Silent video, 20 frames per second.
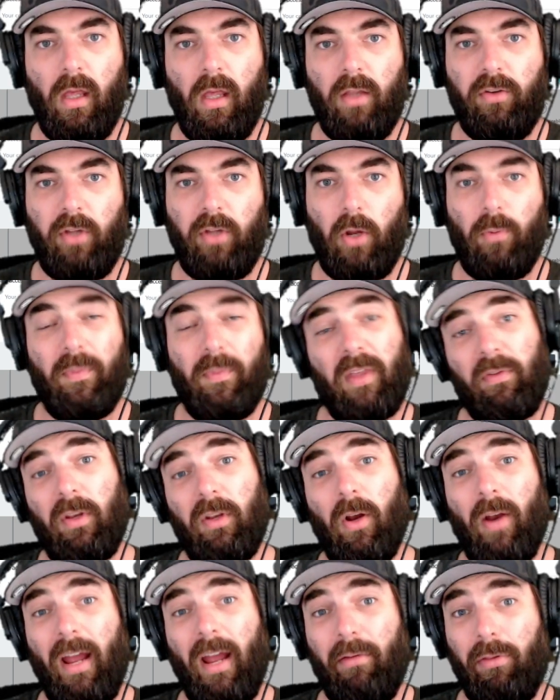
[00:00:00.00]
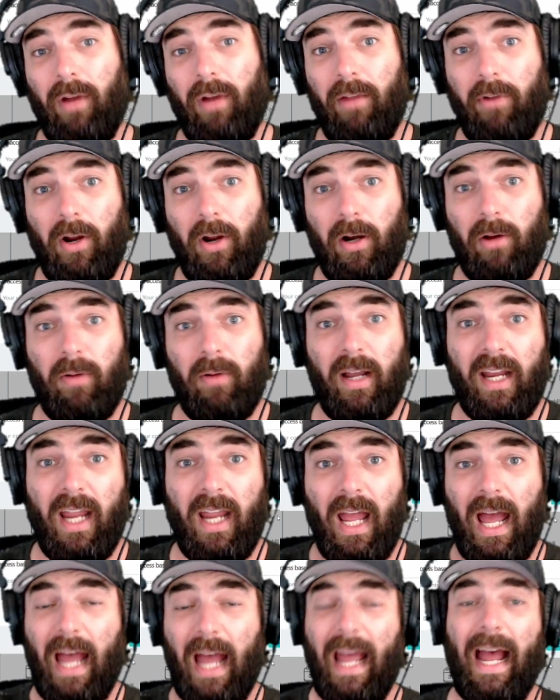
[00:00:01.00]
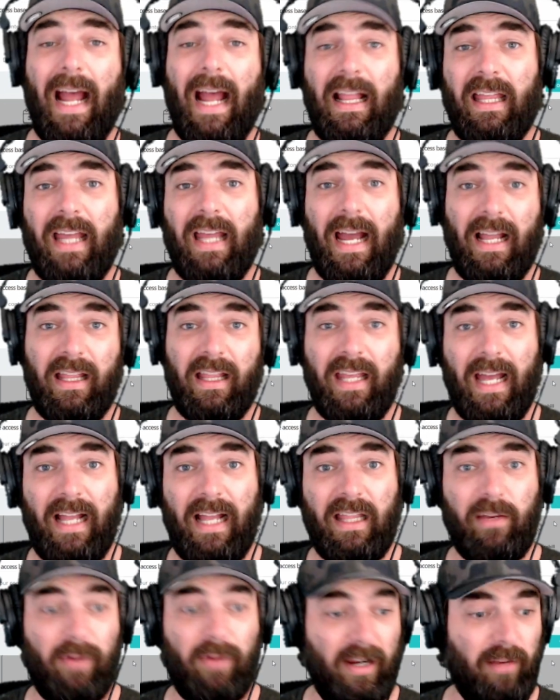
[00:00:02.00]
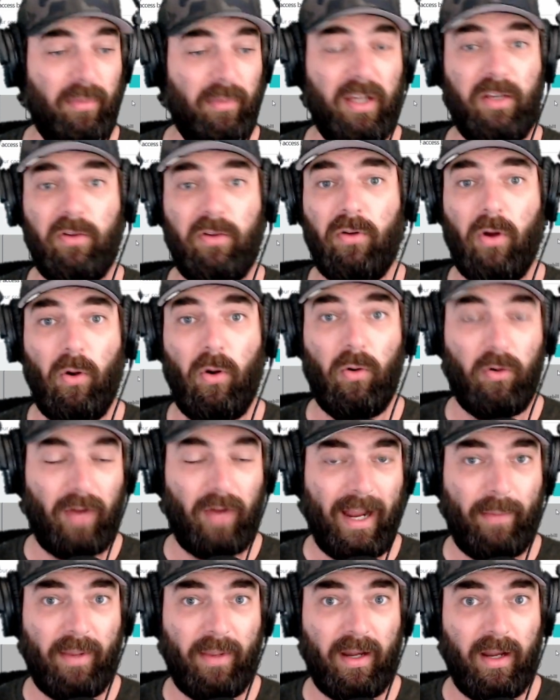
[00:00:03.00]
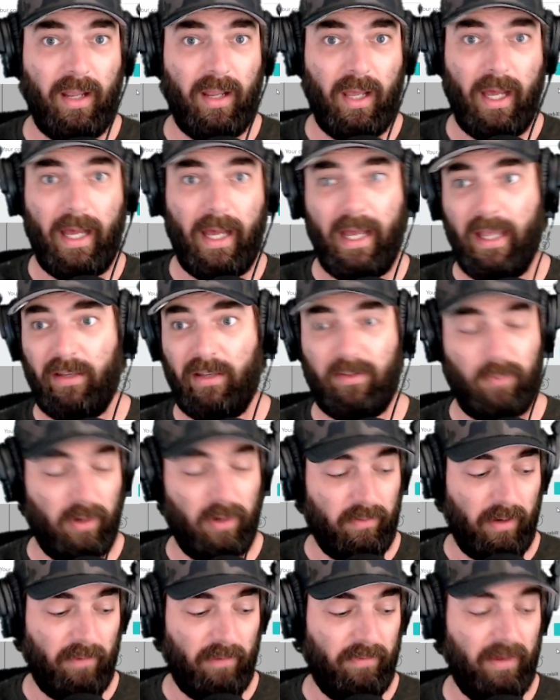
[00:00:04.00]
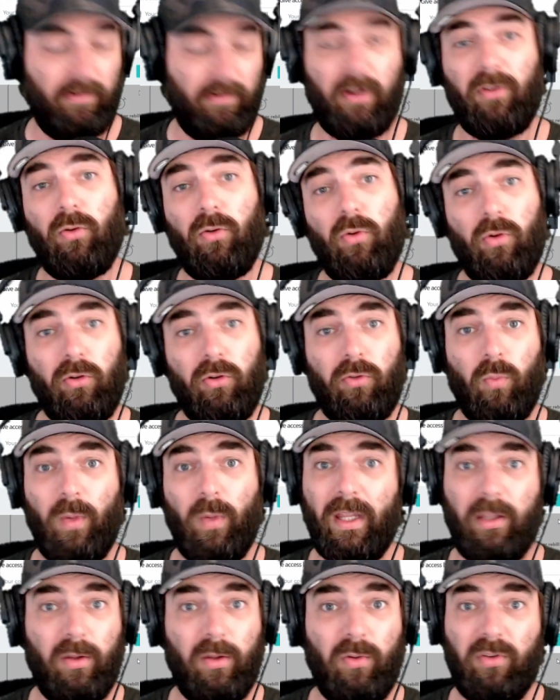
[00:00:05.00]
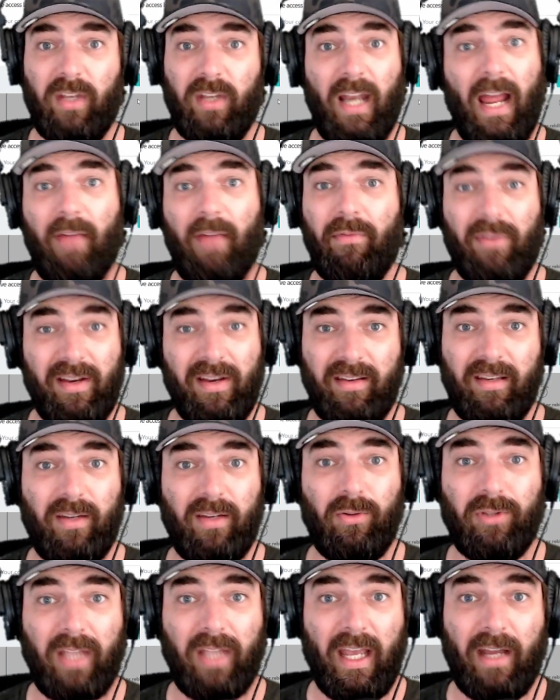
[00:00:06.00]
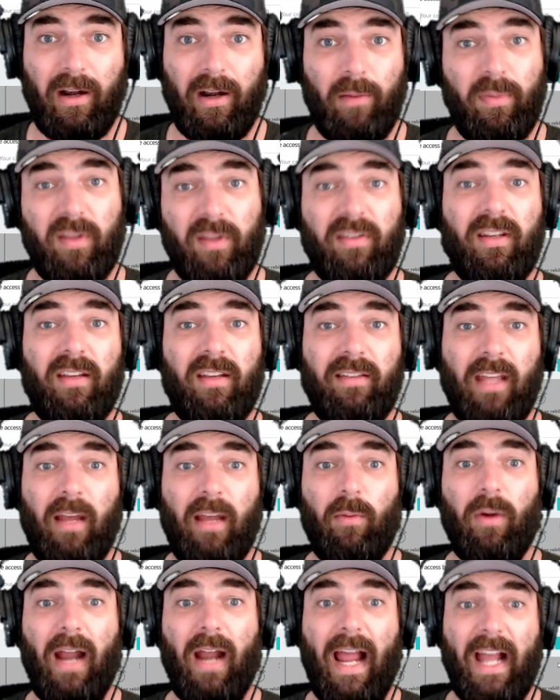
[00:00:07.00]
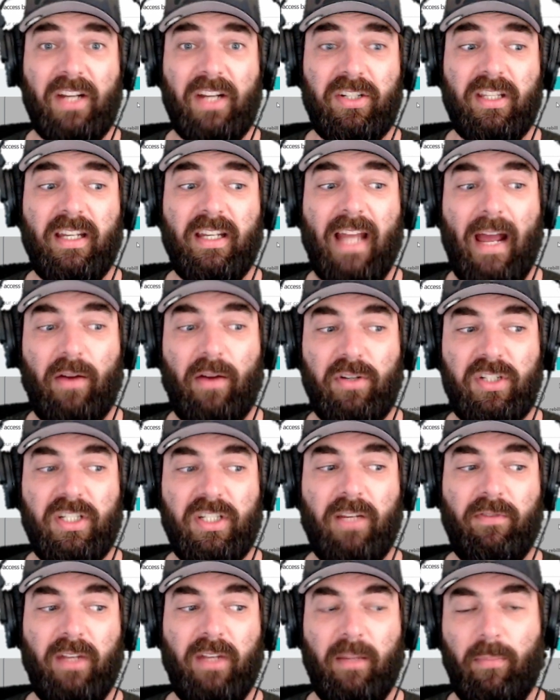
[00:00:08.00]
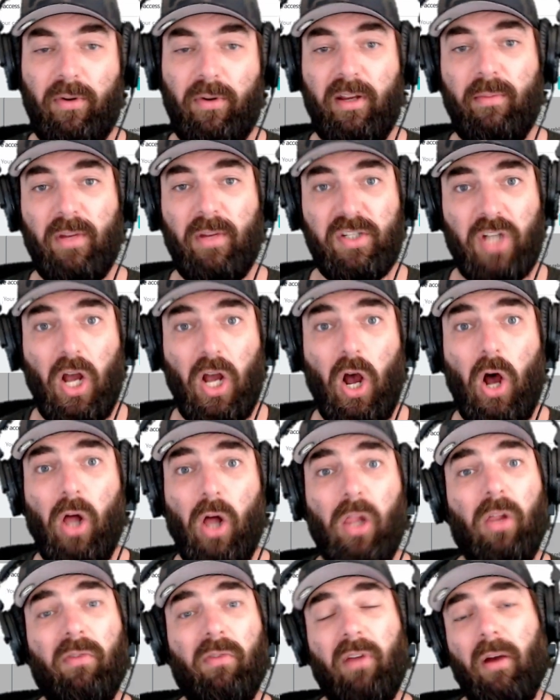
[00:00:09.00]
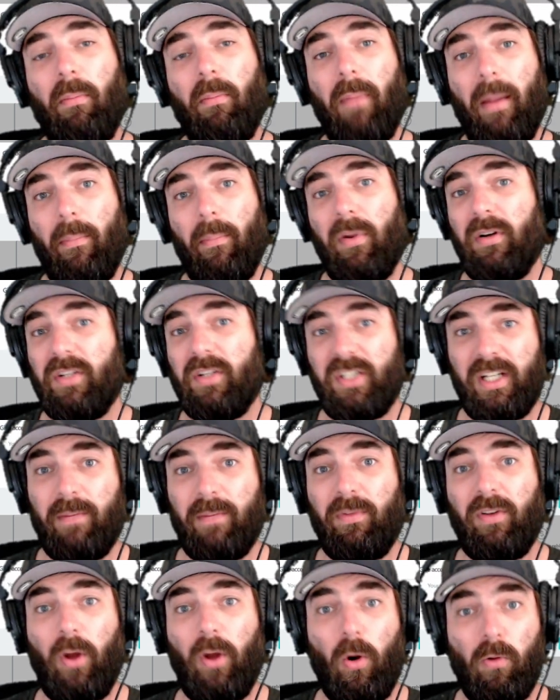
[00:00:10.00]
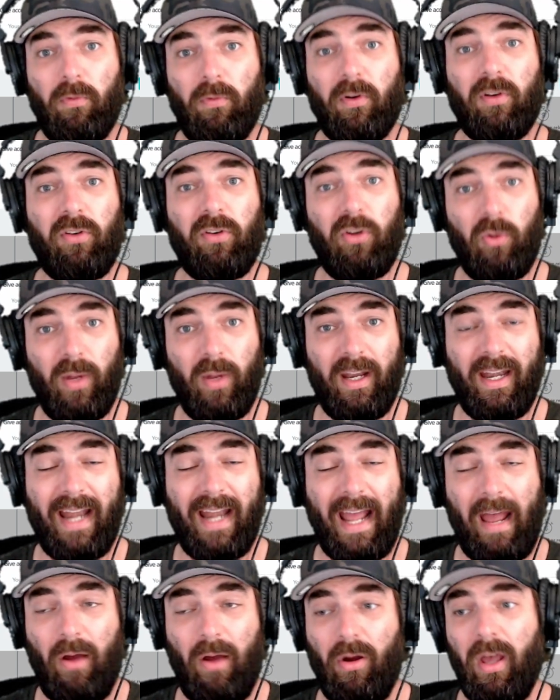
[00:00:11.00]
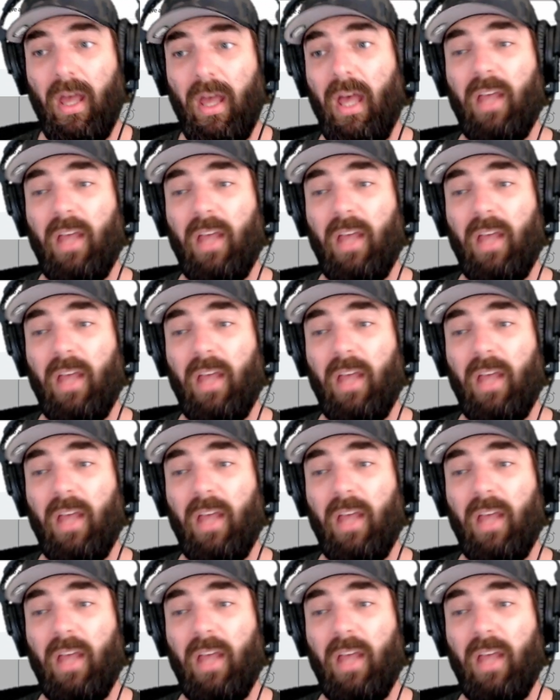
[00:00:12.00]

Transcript: So if you don't have ThriveCart already, I highly, highly, highly recommend you go grab it. Uh, it's one of our favorite tools. We use it every single day in our business, and we're actually now shifting pretty much all of our memberships over to it now.